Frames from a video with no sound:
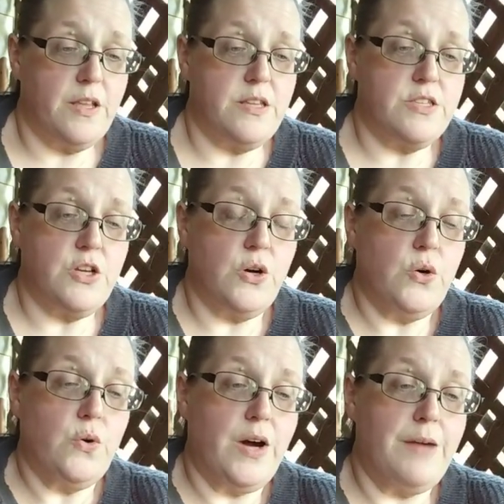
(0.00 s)

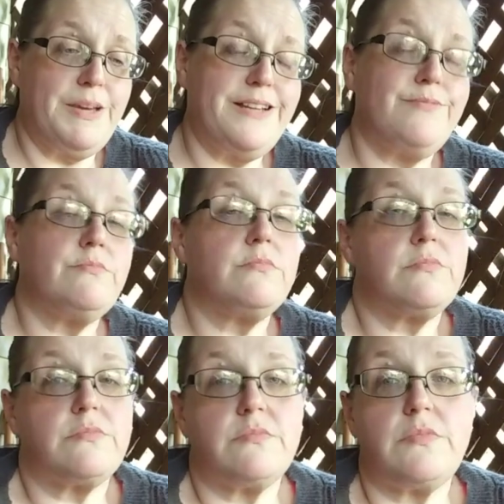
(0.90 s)
So, I mean,
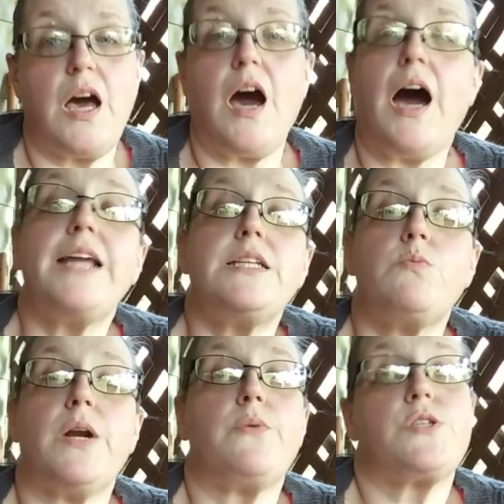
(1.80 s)
I did
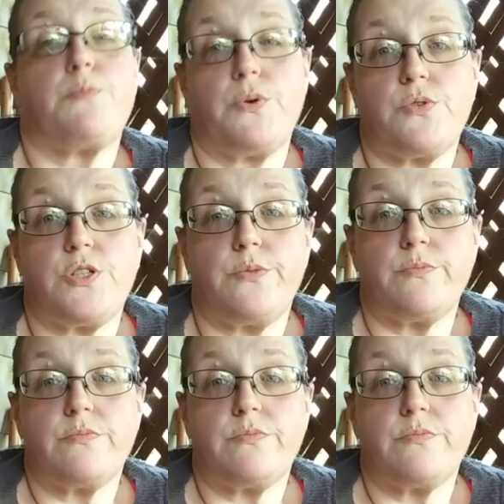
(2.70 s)
what I was supposed to.